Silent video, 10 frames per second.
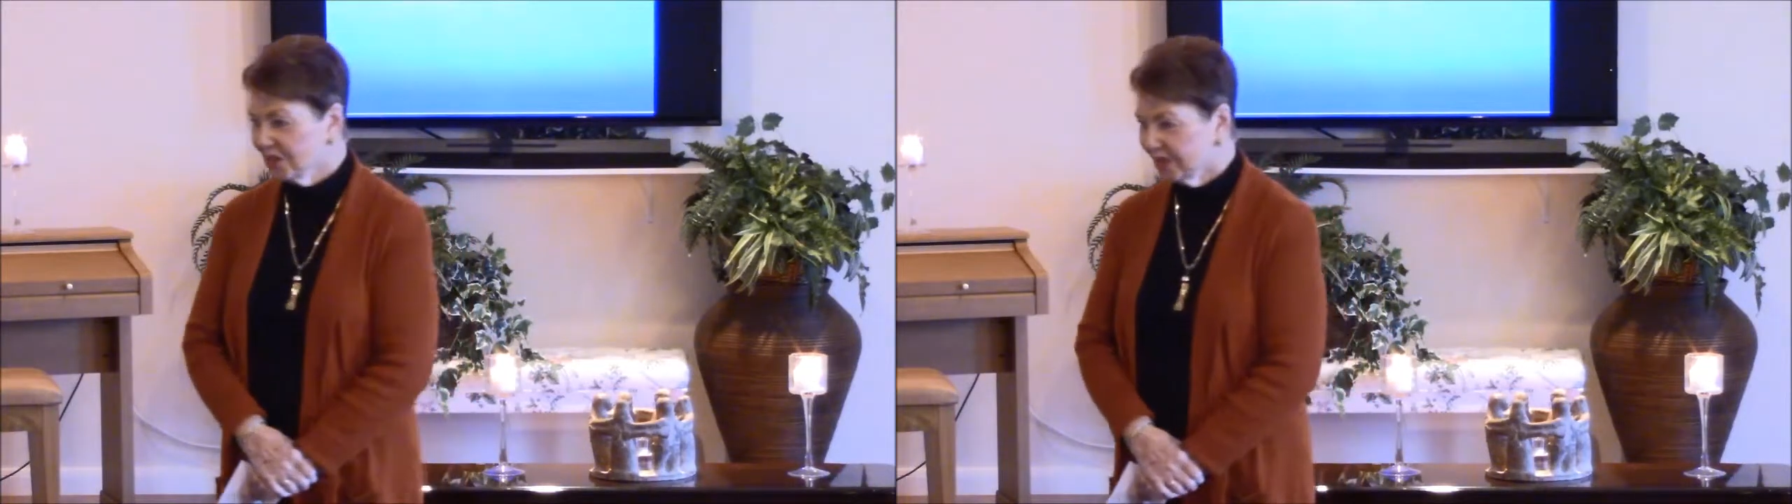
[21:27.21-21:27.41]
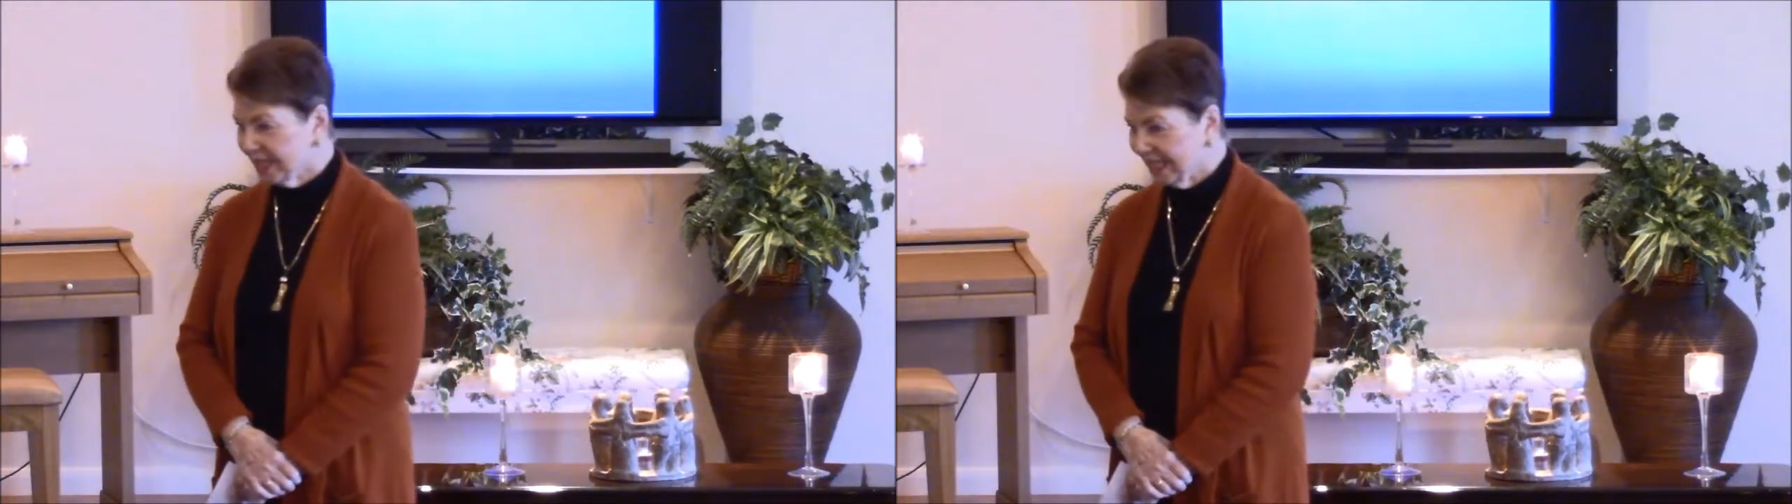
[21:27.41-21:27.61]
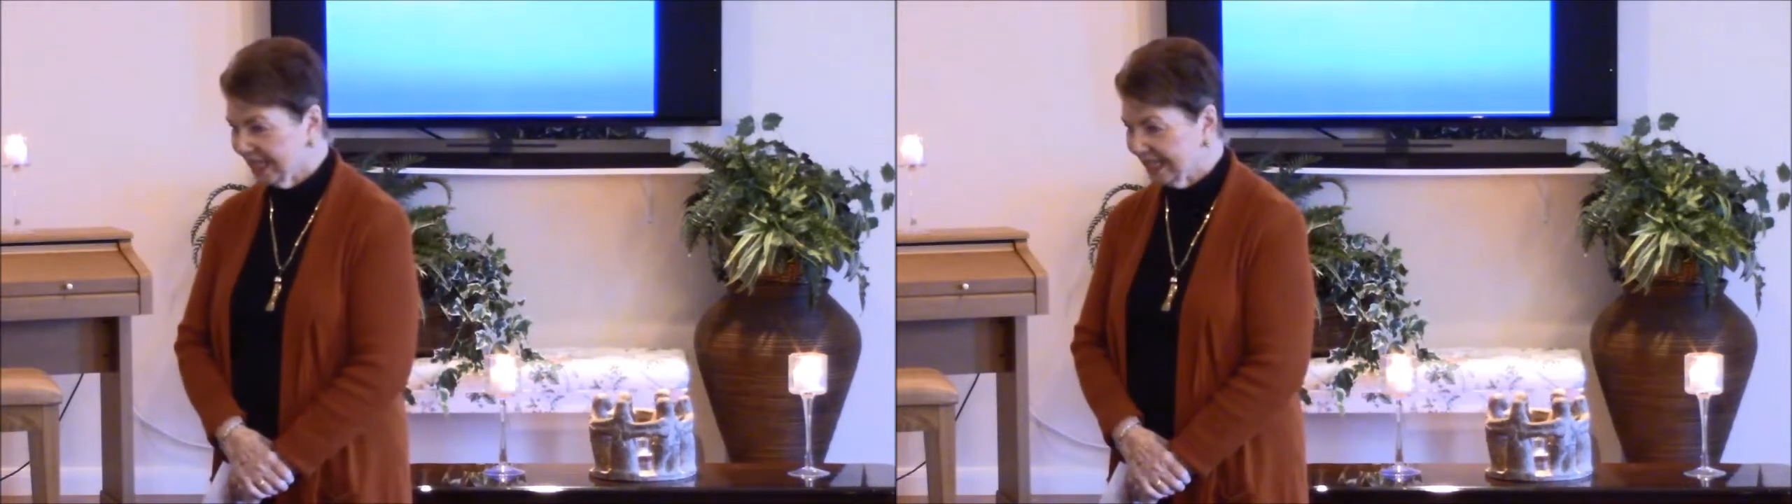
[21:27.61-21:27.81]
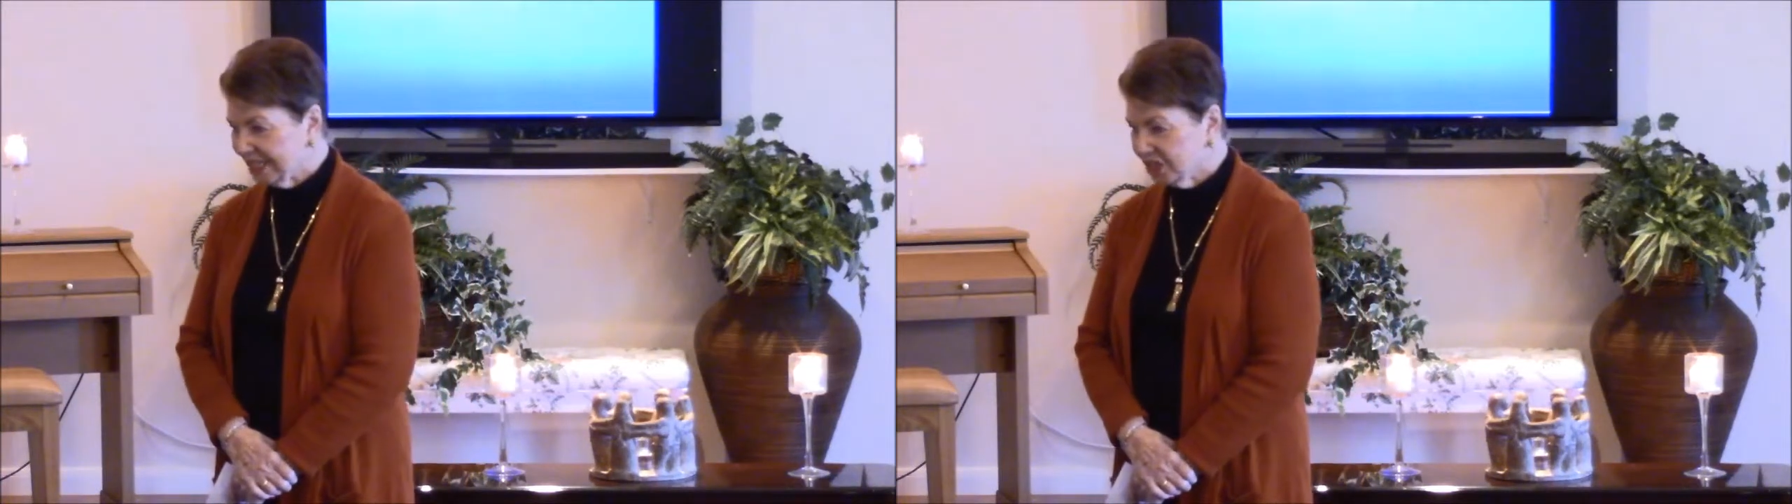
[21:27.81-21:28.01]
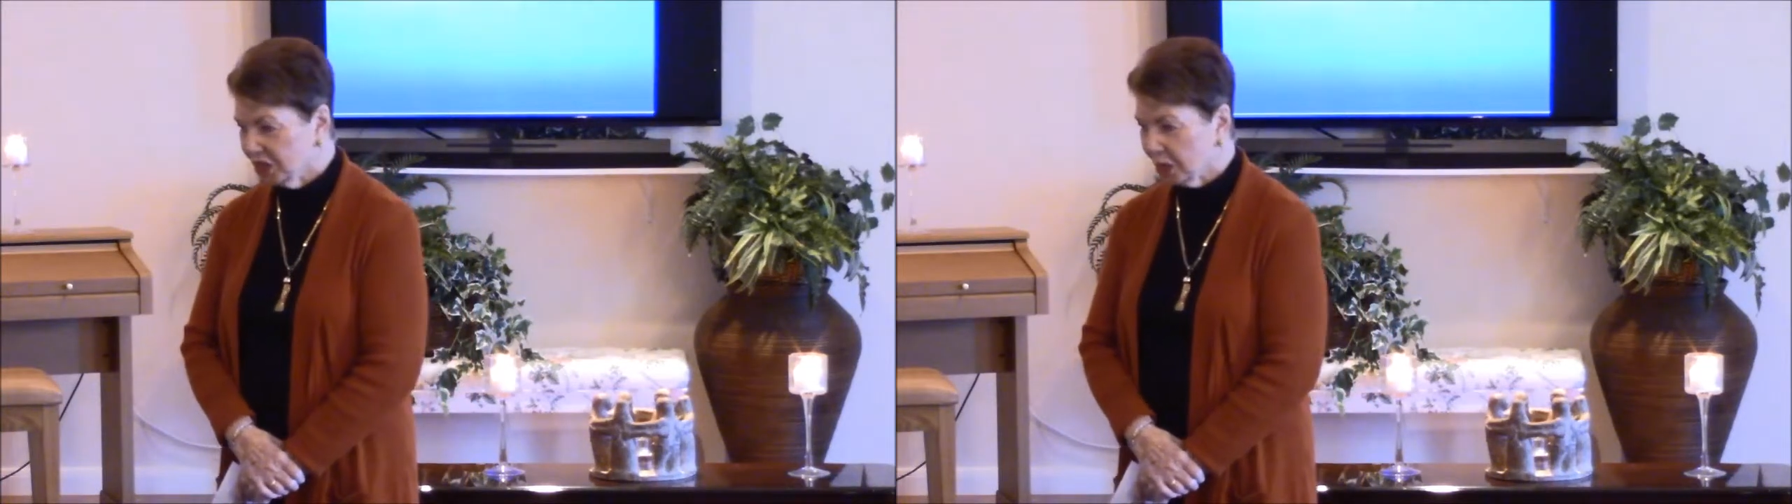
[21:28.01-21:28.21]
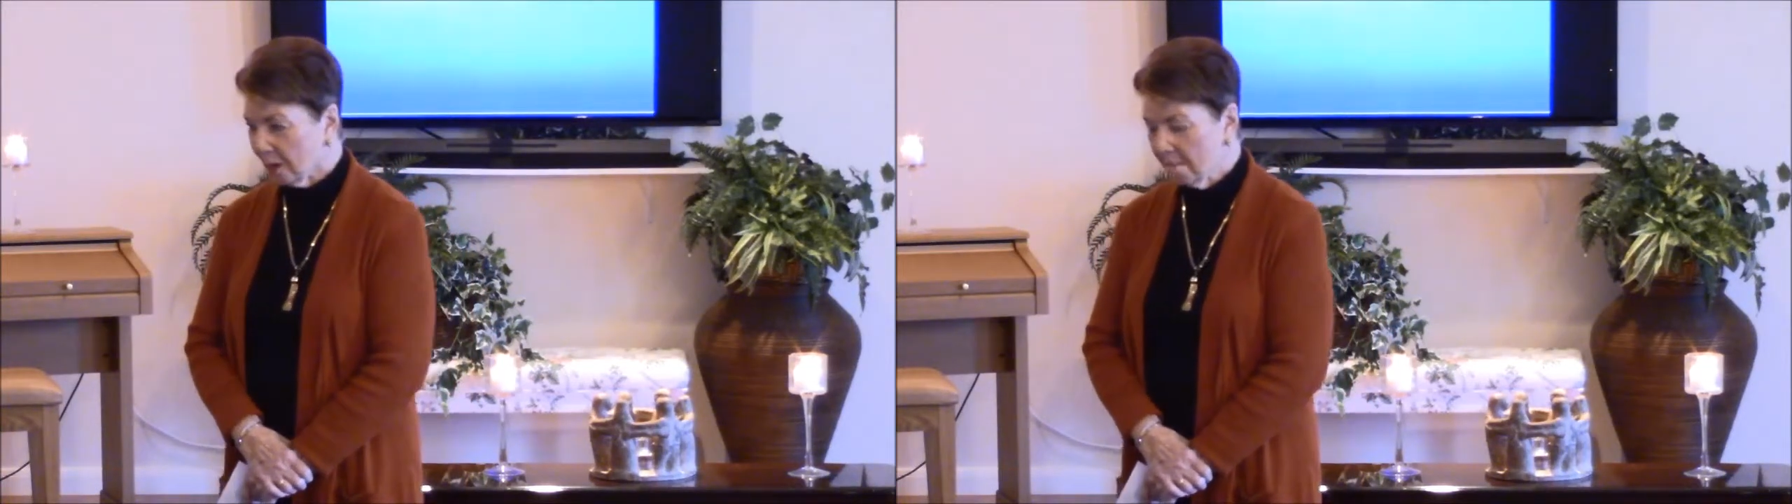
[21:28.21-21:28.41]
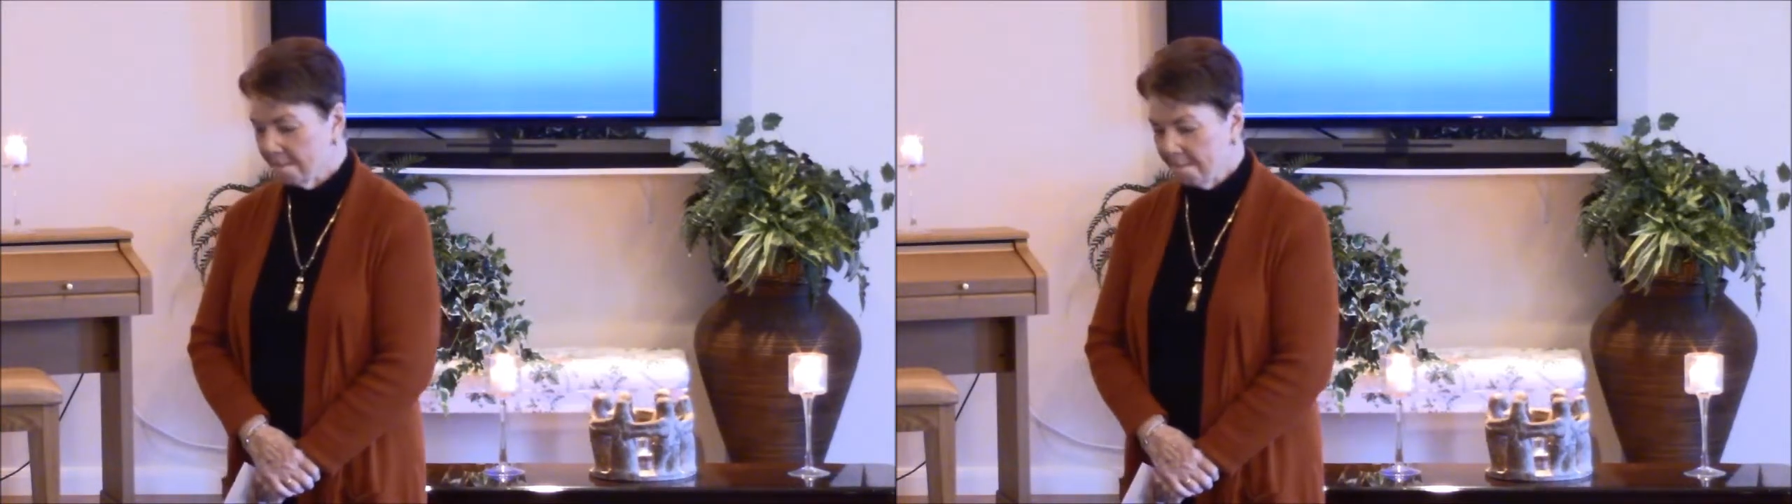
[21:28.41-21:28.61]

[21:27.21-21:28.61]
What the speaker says: do it again this year.